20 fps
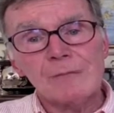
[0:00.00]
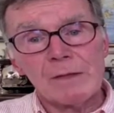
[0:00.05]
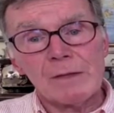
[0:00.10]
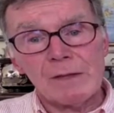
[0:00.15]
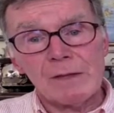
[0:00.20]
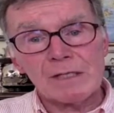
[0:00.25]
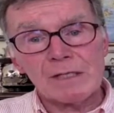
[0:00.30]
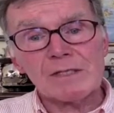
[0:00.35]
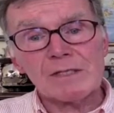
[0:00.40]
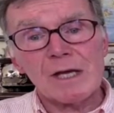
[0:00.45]

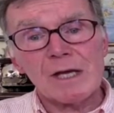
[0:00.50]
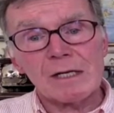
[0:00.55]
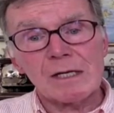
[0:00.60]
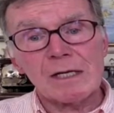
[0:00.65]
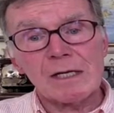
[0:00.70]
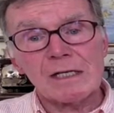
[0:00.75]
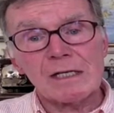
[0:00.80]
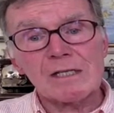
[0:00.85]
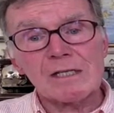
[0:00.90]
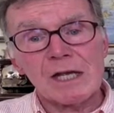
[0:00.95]
And that's
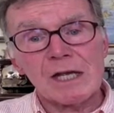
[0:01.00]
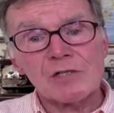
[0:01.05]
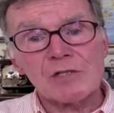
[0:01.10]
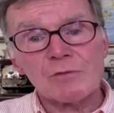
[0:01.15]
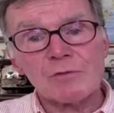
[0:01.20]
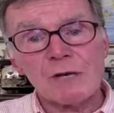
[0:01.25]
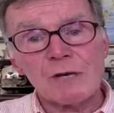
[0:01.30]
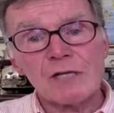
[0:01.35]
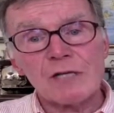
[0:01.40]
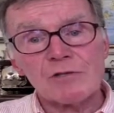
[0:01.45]
not an
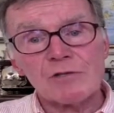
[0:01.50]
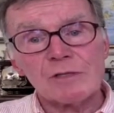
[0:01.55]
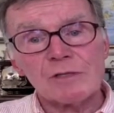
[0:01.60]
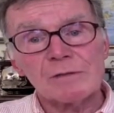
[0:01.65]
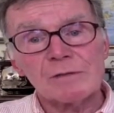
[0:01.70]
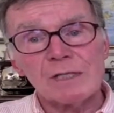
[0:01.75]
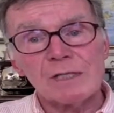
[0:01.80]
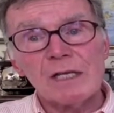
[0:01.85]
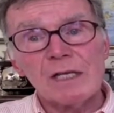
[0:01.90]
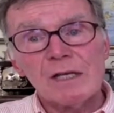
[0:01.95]

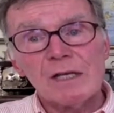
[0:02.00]
exaggeration.